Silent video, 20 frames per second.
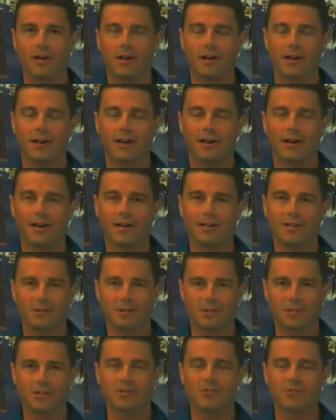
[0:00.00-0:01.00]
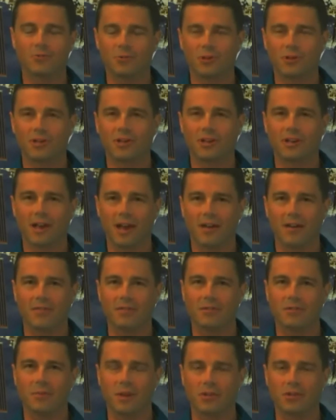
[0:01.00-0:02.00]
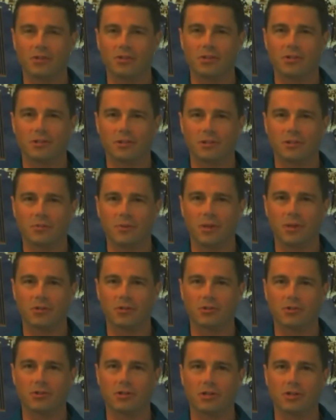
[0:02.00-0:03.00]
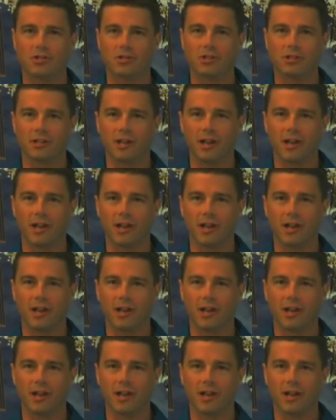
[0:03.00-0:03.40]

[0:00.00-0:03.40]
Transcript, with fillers: uh, is, is really kind of a special, special tradition.